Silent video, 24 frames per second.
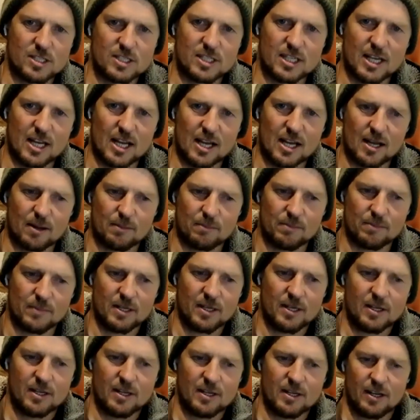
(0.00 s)
it's
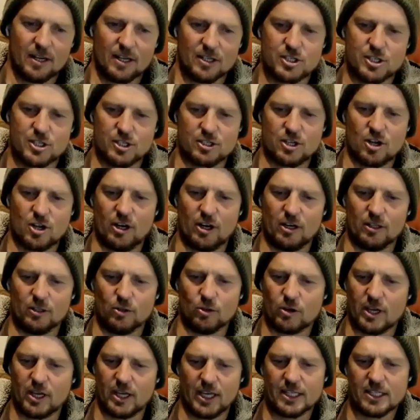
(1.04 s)
just kind of
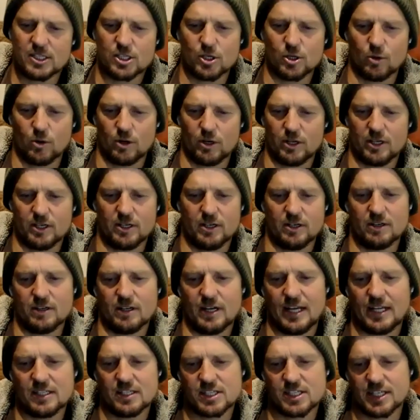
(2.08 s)
looking into it
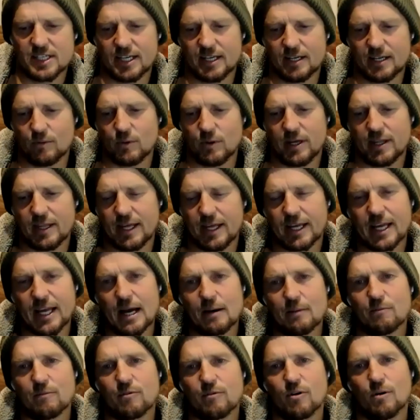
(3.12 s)
and seeing where they
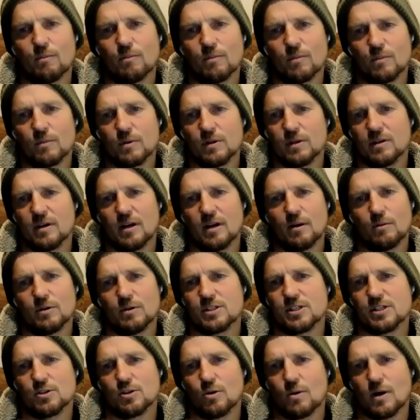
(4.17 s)
come from,
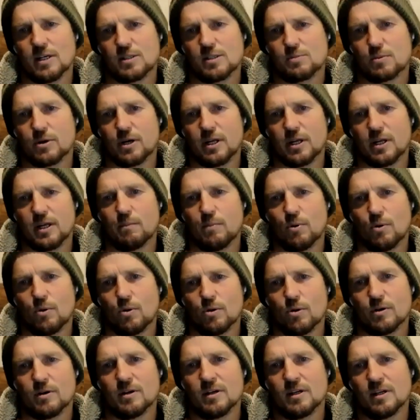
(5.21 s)
which is always pretty
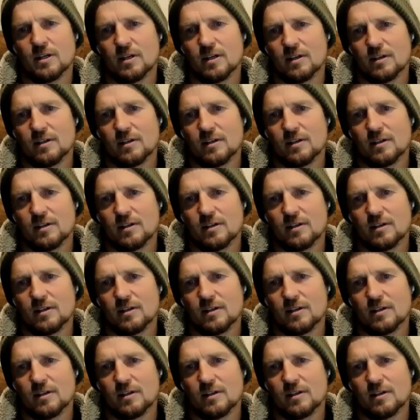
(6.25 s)
important.